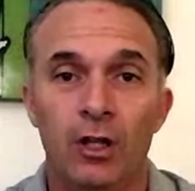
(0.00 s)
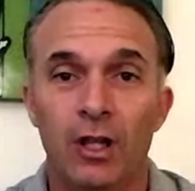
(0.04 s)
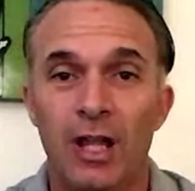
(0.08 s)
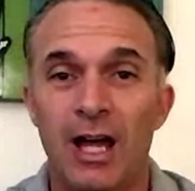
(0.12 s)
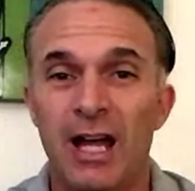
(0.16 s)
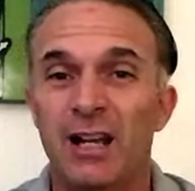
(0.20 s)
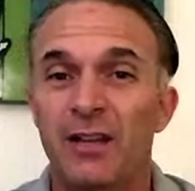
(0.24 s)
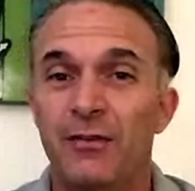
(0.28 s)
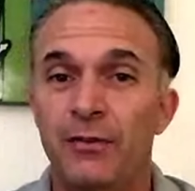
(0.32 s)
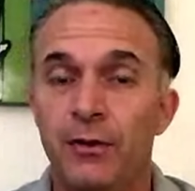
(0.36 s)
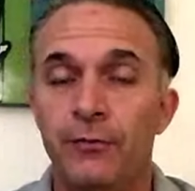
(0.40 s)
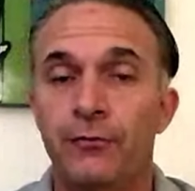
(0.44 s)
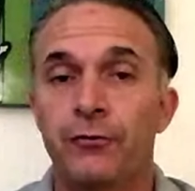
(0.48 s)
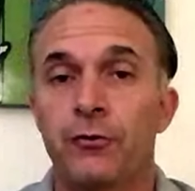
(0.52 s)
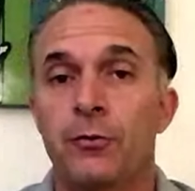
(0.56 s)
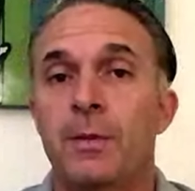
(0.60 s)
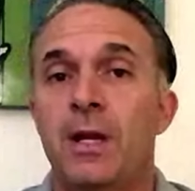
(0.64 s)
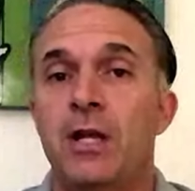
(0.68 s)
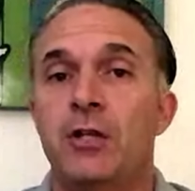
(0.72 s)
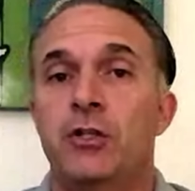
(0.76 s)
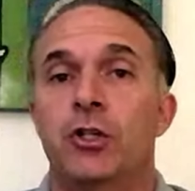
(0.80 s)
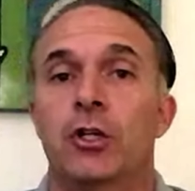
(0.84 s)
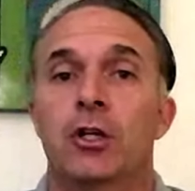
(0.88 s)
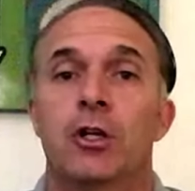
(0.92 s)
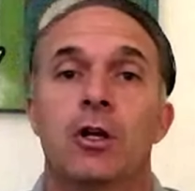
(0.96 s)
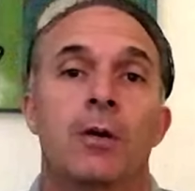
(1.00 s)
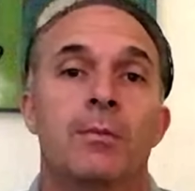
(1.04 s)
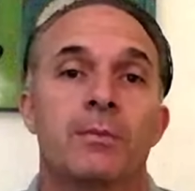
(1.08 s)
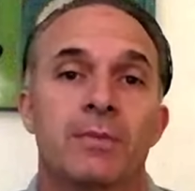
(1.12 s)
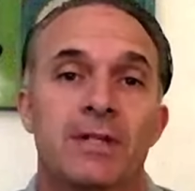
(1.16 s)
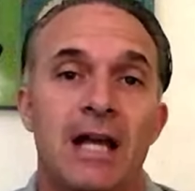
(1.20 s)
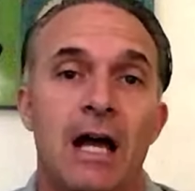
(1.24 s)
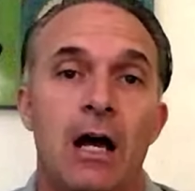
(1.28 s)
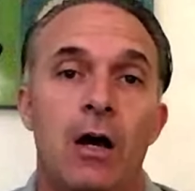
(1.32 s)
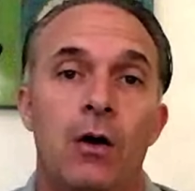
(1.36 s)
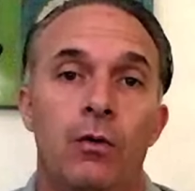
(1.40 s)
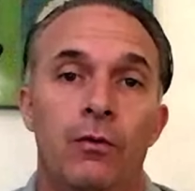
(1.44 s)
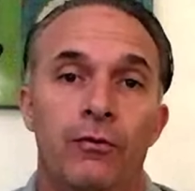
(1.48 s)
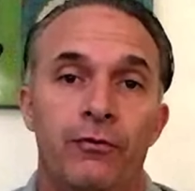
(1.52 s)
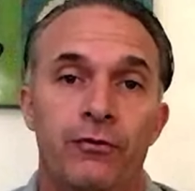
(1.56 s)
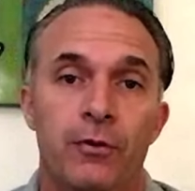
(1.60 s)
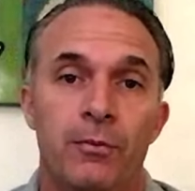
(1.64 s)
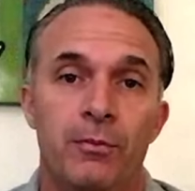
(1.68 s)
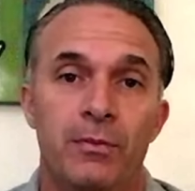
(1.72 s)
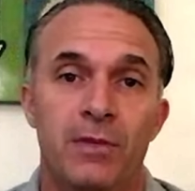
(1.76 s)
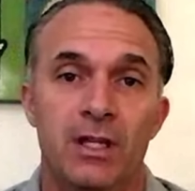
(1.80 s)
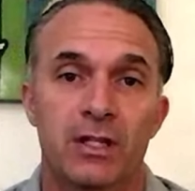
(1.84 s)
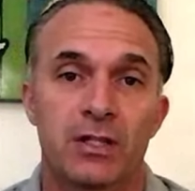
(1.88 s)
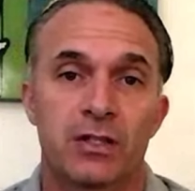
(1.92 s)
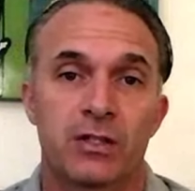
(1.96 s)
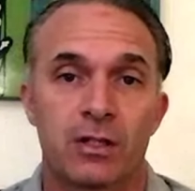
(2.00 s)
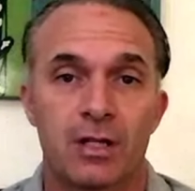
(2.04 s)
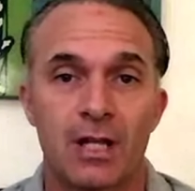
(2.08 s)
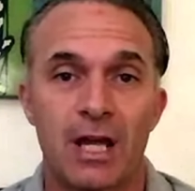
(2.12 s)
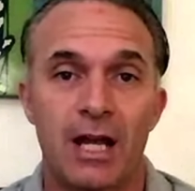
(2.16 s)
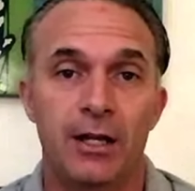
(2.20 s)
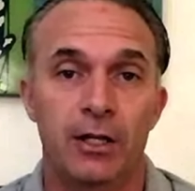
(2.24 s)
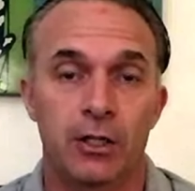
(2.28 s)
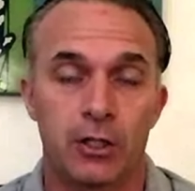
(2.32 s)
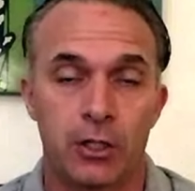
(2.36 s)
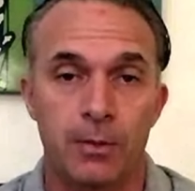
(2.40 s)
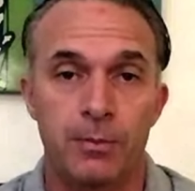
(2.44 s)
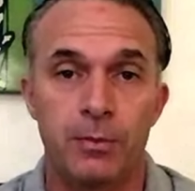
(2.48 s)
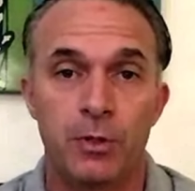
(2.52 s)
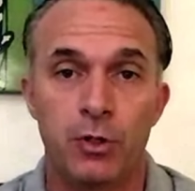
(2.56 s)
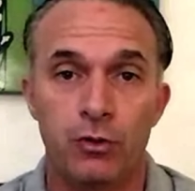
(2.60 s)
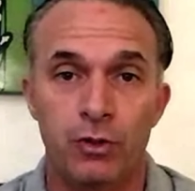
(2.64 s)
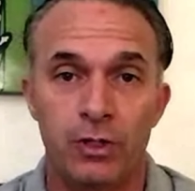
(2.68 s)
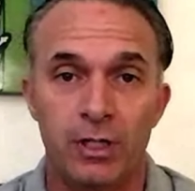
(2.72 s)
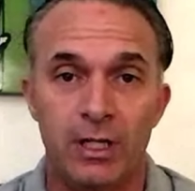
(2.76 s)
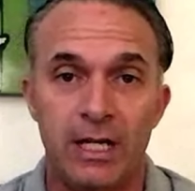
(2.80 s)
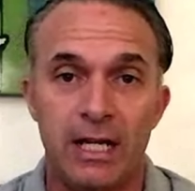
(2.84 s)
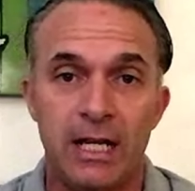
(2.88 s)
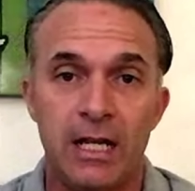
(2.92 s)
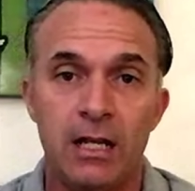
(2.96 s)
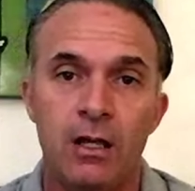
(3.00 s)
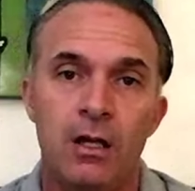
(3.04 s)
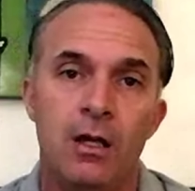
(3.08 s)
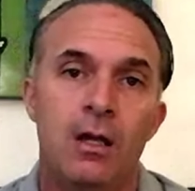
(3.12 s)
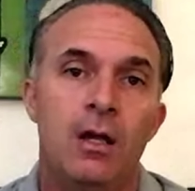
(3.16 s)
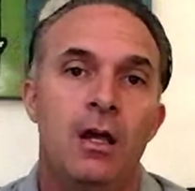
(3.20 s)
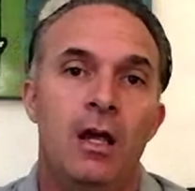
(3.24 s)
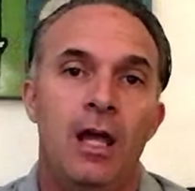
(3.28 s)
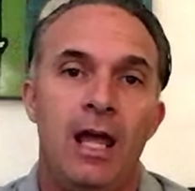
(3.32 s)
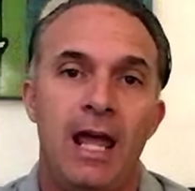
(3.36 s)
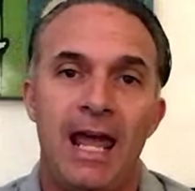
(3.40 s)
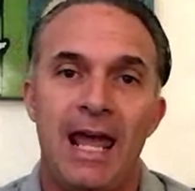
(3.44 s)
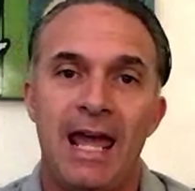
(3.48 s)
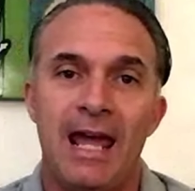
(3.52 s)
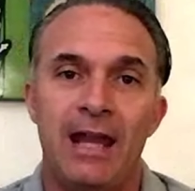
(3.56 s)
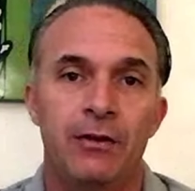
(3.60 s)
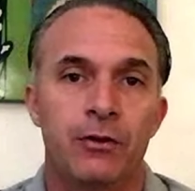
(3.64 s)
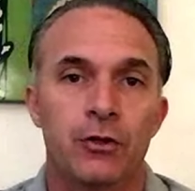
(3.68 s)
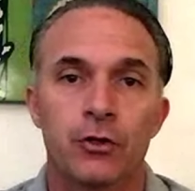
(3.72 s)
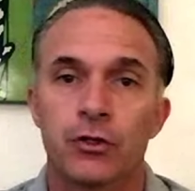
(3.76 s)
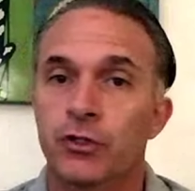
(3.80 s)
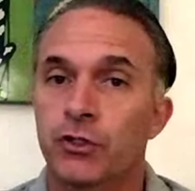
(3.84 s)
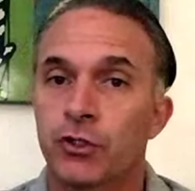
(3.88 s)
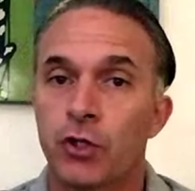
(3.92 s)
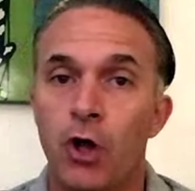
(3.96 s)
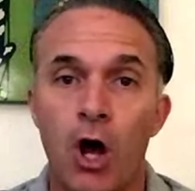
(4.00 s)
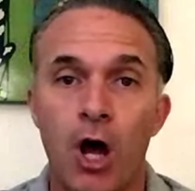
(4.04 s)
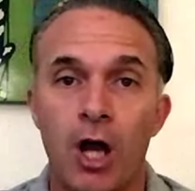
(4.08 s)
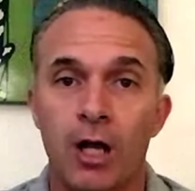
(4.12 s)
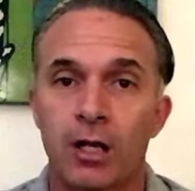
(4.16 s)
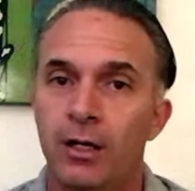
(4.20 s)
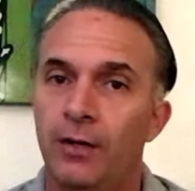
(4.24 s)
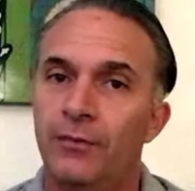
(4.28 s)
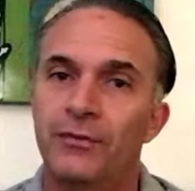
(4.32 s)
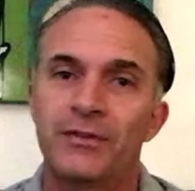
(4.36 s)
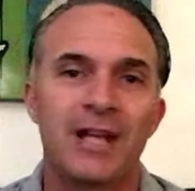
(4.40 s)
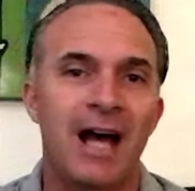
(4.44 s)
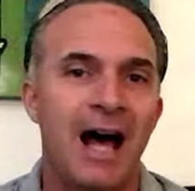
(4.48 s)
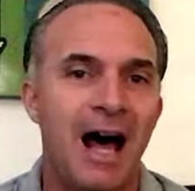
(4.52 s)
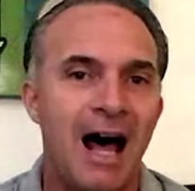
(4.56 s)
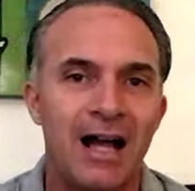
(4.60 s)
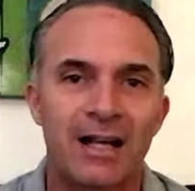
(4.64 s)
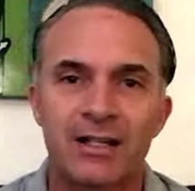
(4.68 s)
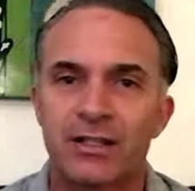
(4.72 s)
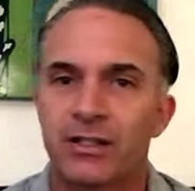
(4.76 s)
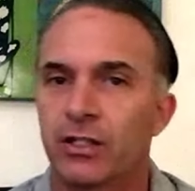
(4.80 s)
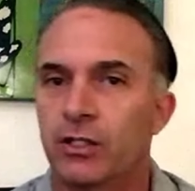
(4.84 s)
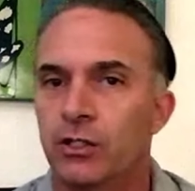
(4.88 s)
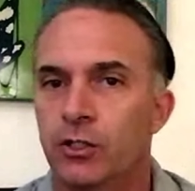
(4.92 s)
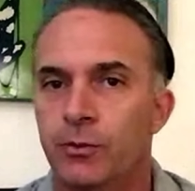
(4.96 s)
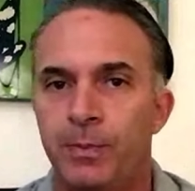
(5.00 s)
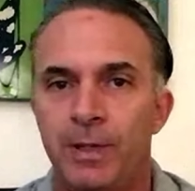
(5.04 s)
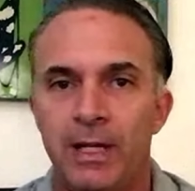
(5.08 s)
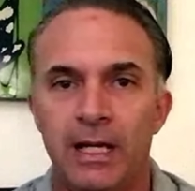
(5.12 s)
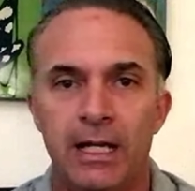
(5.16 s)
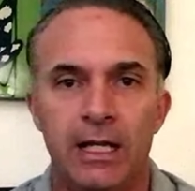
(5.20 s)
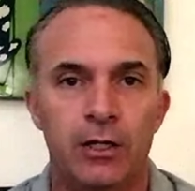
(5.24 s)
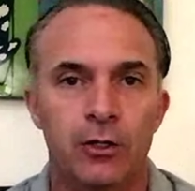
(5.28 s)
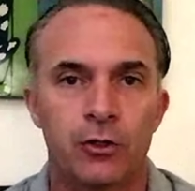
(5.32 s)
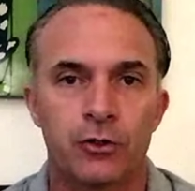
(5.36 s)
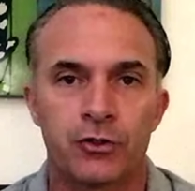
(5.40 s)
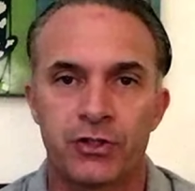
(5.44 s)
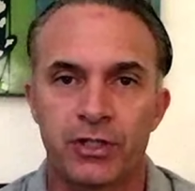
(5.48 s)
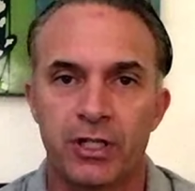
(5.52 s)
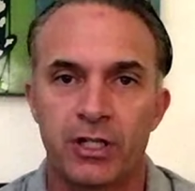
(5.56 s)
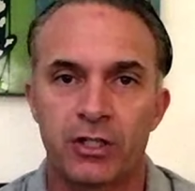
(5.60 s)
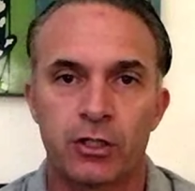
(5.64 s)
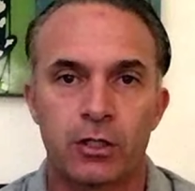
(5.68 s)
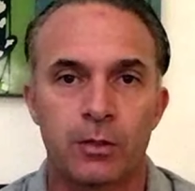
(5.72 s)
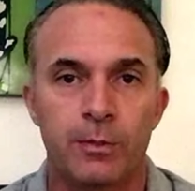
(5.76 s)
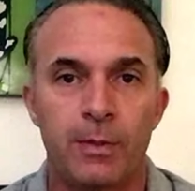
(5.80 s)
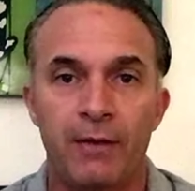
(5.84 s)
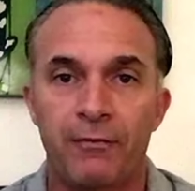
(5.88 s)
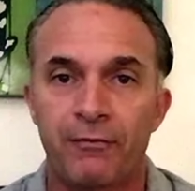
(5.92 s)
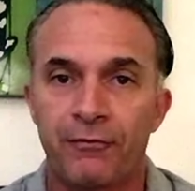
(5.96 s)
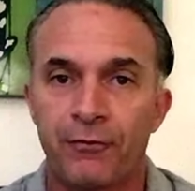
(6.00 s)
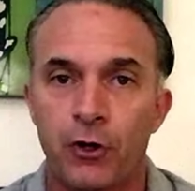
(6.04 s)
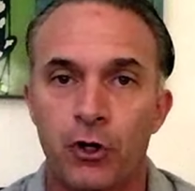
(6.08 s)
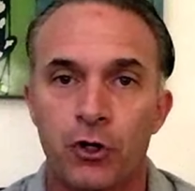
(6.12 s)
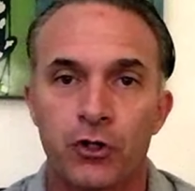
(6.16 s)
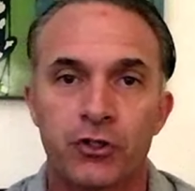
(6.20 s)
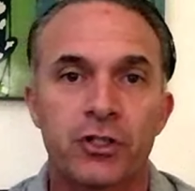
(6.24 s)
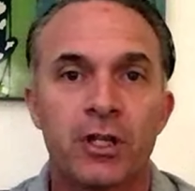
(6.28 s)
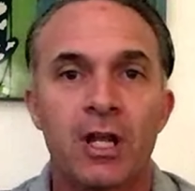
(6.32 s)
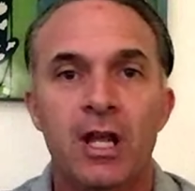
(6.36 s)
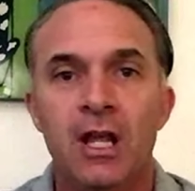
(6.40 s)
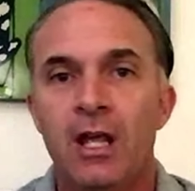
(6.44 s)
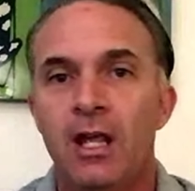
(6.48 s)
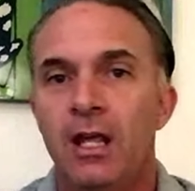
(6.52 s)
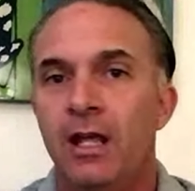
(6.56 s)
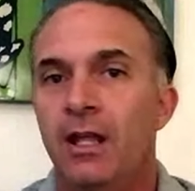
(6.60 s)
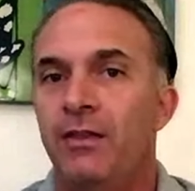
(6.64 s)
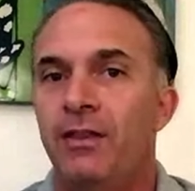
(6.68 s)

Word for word: A lot of information comes out from this kind of community, and there's talk of toxins being in her system at first.